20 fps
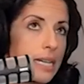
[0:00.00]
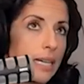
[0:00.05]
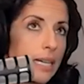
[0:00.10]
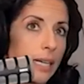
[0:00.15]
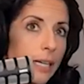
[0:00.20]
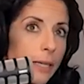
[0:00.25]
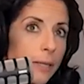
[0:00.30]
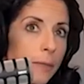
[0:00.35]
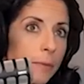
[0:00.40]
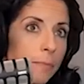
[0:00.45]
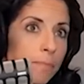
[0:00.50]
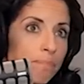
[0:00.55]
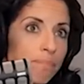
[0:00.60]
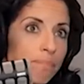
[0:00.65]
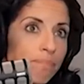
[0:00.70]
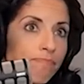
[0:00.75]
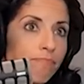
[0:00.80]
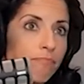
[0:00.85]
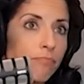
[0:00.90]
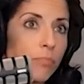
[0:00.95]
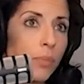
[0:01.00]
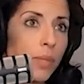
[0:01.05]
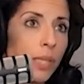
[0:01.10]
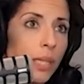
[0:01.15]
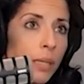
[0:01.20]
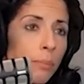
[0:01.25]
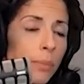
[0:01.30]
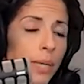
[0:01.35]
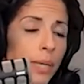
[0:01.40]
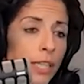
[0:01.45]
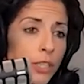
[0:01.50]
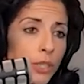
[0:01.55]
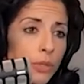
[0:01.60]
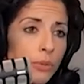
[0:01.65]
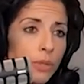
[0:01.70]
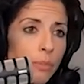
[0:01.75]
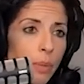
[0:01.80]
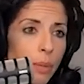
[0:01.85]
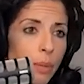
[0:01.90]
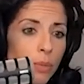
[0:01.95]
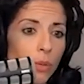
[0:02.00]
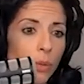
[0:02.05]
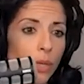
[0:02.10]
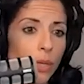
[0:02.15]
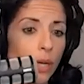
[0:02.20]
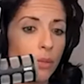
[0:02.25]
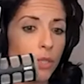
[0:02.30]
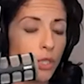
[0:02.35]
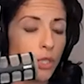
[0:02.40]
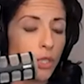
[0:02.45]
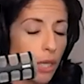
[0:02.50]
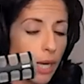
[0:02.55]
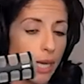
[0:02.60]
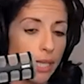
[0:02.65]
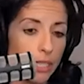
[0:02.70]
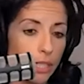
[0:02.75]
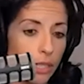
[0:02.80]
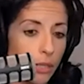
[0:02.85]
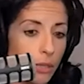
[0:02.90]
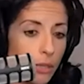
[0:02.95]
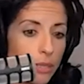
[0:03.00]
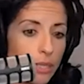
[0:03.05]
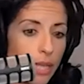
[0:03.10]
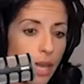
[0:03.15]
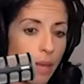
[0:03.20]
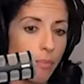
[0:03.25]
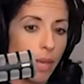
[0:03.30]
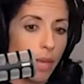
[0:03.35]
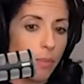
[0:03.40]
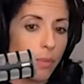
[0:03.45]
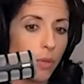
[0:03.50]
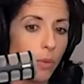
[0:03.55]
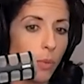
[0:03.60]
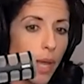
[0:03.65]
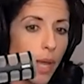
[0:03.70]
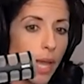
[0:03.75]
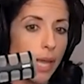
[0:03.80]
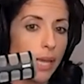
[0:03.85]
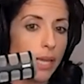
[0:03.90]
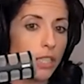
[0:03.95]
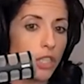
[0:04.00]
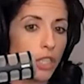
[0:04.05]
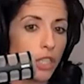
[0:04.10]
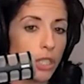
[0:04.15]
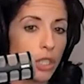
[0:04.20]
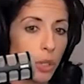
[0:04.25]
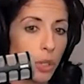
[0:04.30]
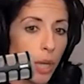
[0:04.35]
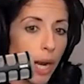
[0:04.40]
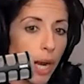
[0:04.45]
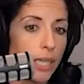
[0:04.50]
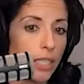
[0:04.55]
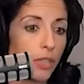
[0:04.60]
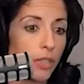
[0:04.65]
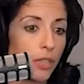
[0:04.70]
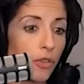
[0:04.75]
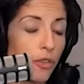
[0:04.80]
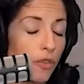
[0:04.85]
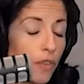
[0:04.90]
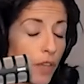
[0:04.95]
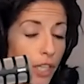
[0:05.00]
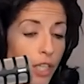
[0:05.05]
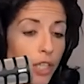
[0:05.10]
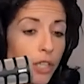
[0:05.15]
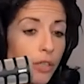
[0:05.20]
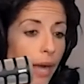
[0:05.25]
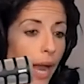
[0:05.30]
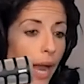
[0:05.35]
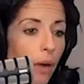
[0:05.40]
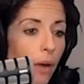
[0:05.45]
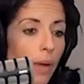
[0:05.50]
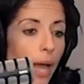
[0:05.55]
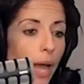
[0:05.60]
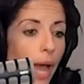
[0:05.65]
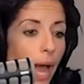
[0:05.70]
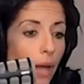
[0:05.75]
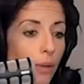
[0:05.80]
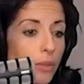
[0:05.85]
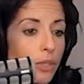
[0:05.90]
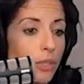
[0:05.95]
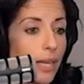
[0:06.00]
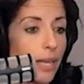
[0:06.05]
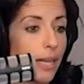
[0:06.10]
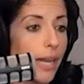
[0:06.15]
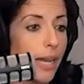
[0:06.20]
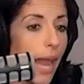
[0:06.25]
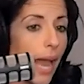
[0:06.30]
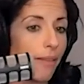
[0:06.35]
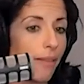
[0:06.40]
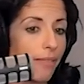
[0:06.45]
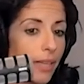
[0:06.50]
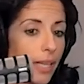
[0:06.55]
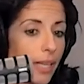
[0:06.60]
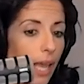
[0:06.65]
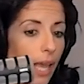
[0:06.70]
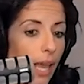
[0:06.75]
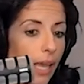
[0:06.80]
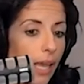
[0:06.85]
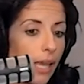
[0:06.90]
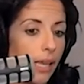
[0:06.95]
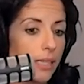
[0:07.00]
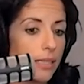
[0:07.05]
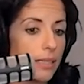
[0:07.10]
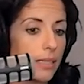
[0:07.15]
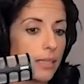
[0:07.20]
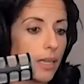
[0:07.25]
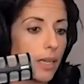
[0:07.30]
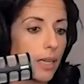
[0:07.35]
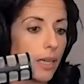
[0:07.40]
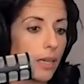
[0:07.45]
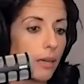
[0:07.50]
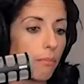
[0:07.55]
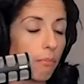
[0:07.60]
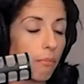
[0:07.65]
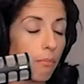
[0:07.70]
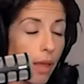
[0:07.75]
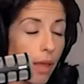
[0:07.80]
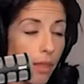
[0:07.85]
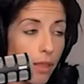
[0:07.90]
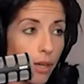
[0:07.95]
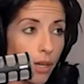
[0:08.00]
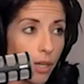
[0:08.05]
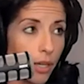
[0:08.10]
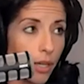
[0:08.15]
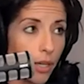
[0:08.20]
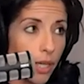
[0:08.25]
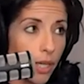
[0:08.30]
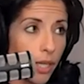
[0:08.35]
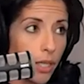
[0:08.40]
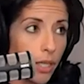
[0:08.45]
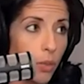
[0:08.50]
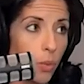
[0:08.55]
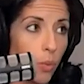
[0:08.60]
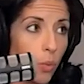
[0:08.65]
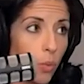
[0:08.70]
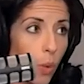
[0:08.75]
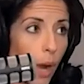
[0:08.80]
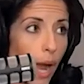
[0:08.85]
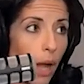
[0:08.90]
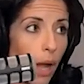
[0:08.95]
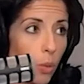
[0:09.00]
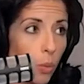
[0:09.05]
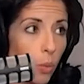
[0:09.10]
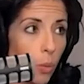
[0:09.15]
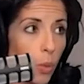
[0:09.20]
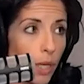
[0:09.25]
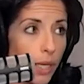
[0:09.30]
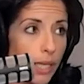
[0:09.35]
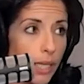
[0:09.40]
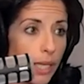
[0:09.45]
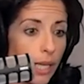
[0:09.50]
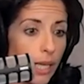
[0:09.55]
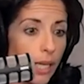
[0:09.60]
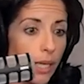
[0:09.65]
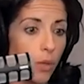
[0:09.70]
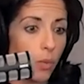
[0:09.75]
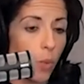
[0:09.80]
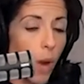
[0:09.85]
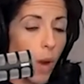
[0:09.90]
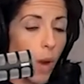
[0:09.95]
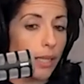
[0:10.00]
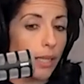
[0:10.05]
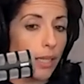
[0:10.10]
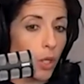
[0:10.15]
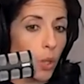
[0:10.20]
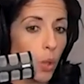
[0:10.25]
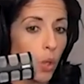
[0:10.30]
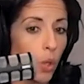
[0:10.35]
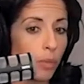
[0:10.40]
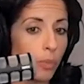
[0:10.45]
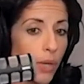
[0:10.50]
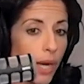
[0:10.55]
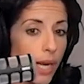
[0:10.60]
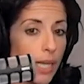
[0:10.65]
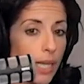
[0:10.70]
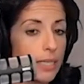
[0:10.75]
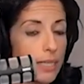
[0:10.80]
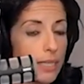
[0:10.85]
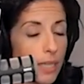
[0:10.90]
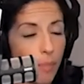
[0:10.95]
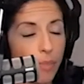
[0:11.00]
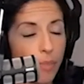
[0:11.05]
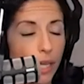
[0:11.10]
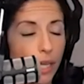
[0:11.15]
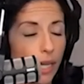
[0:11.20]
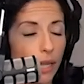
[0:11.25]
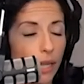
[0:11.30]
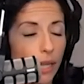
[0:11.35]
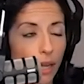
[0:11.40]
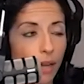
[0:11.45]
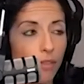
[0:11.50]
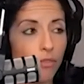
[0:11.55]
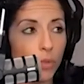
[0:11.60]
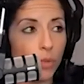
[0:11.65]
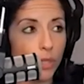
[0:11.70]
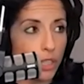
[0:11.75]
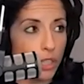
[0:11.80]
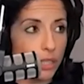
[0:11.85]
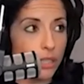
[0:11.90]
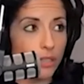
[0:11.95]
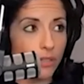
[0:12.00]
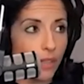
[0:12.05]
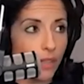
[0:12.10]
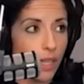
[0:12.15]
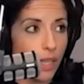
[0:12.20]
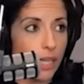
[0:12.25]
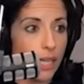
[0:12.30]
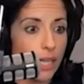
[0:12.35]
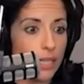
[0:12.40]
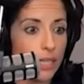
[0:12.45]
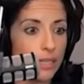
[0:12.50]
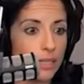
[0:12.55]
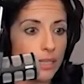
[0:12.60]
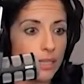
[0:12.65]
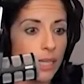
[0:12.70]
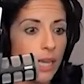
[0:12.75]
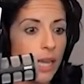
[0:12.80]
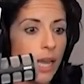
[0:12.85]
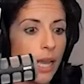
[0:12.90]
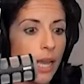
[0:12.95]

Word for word: Um, but I do remember when I was trying to lose that baby weight and just trying to figure out how to navigate motherhood while working, while incorporating something I love, which is fitness.